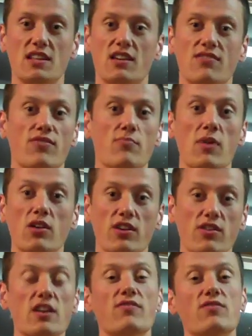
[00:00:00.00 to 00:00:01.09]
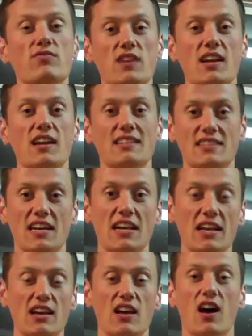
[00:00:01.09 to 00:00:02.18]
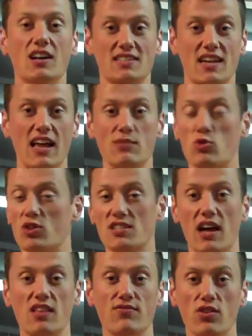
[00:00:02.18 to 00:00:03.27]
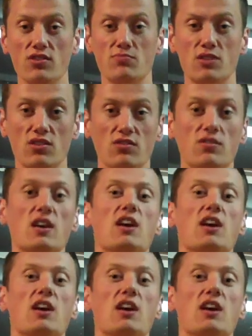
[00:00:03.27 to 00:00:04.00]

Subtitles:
that are familiar if you've done Insanity, Asylum, or Asylum Volume 2.